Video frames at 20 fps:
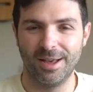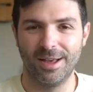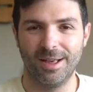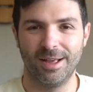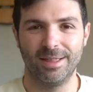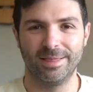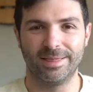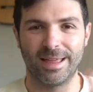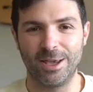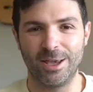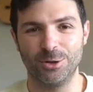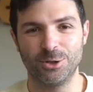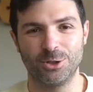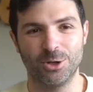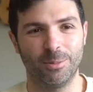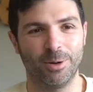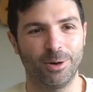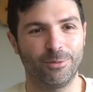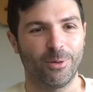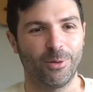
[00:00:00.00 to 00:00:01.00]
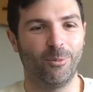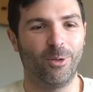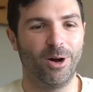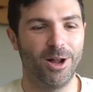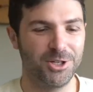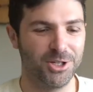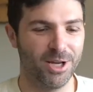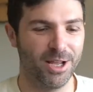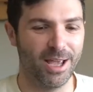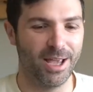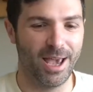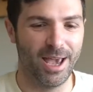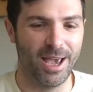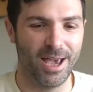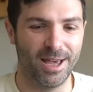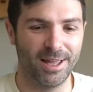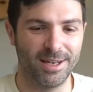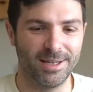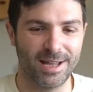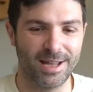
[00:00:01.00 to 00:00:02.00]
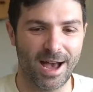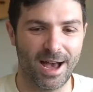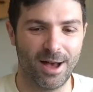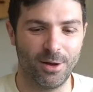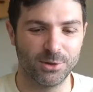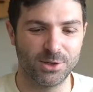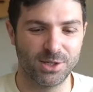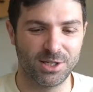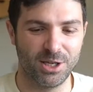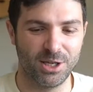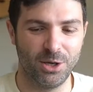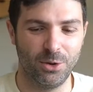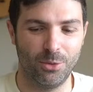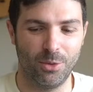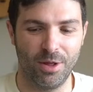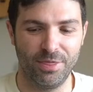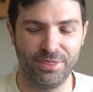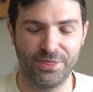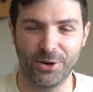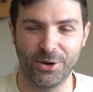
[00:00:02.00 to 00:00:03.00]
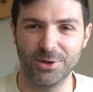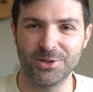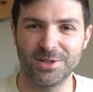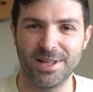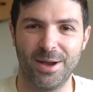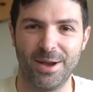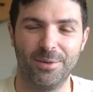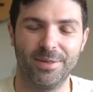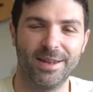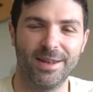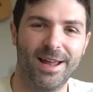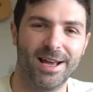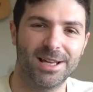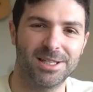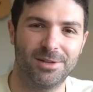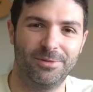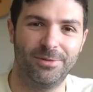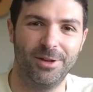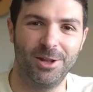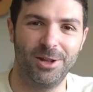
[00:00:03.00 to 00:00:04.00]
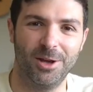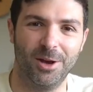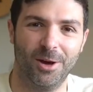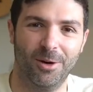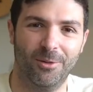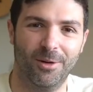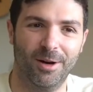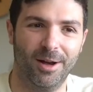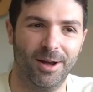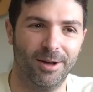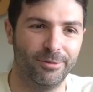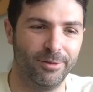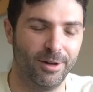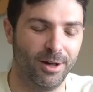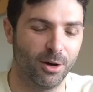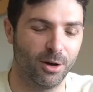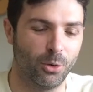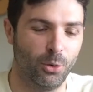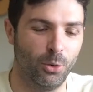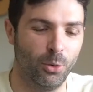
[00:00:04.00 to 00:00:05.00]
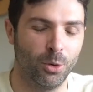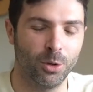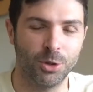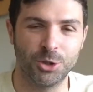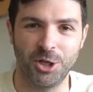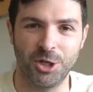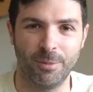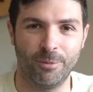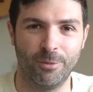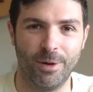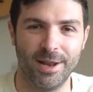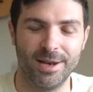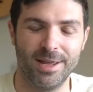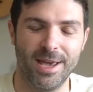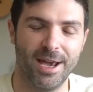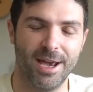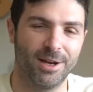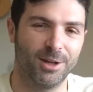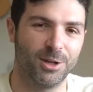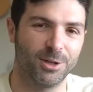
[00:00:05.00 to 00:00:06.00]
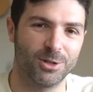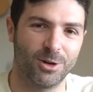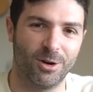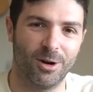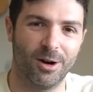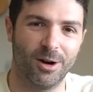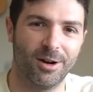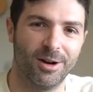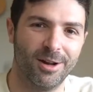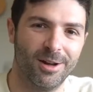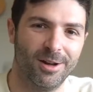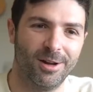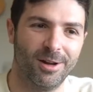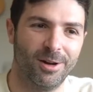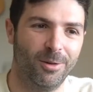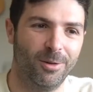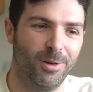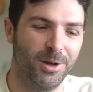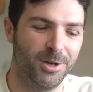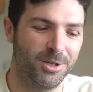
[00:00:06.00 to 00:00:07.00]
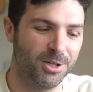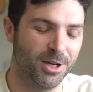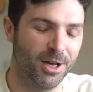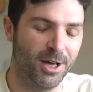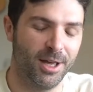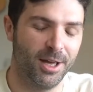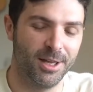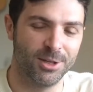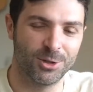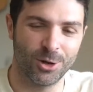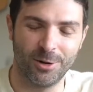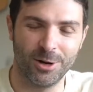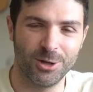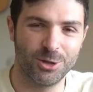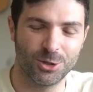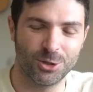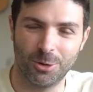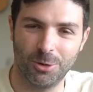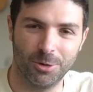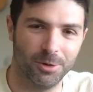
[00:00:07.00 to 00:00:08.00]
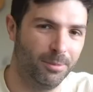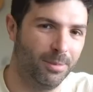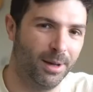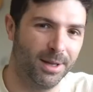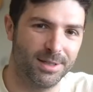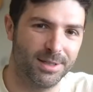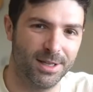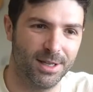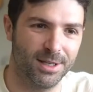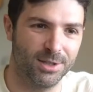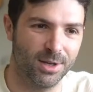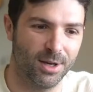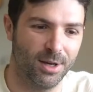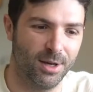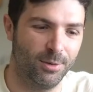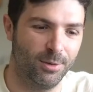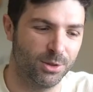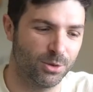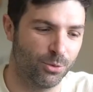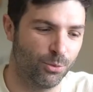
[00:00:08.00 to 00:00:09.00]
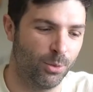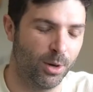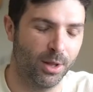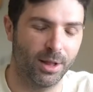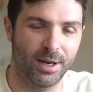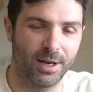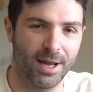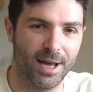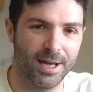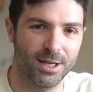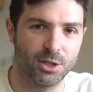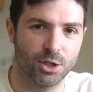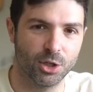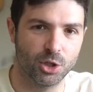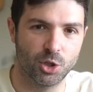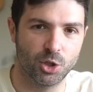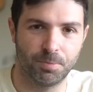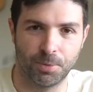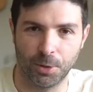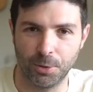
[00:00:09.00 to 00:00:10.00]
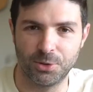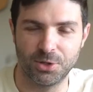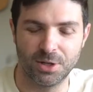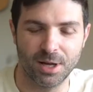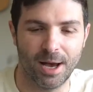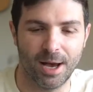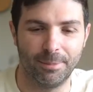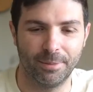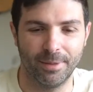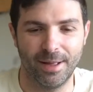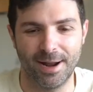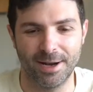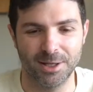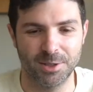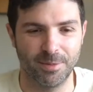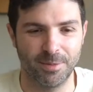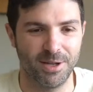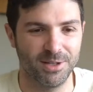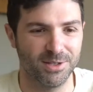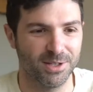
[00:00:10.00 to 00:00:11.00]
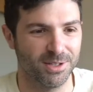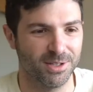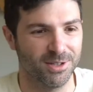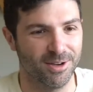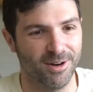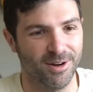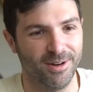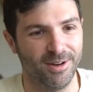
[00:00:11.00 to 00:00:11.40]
Thank you so much for watching, and I'll see you on Thursday with the next video of a cool Jim Redgate guitar, which is already sold, but it was a really nice spruce top lattice brace guitar.